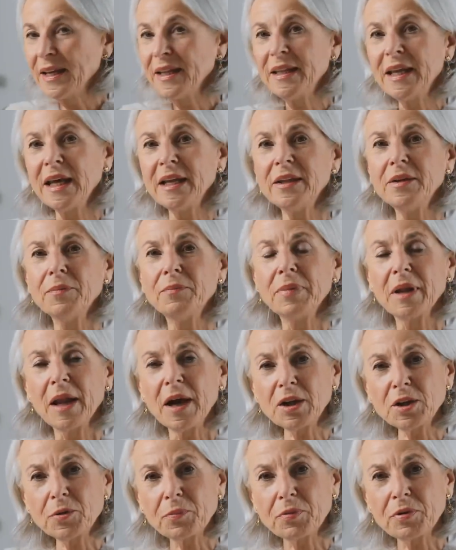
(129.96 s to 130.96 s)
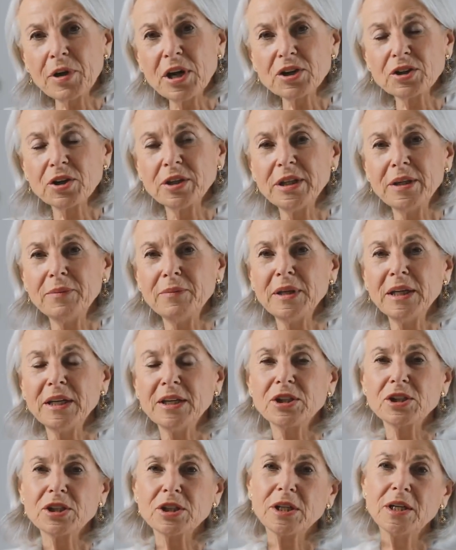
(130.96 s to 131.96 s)
Then the blood pressure
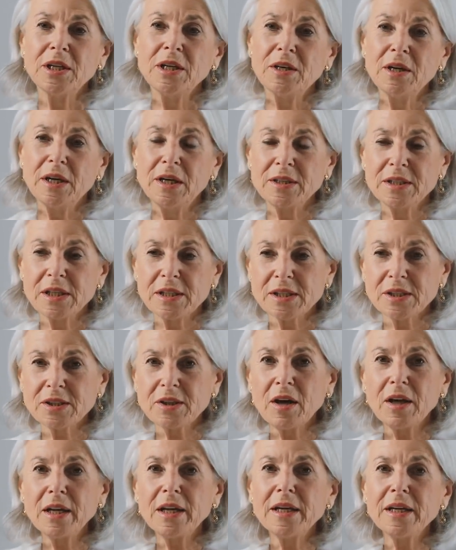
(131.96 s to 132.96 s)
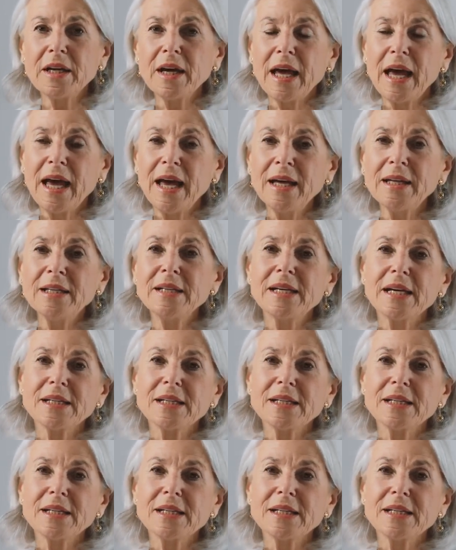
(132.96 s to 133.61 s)
diminished, systolic and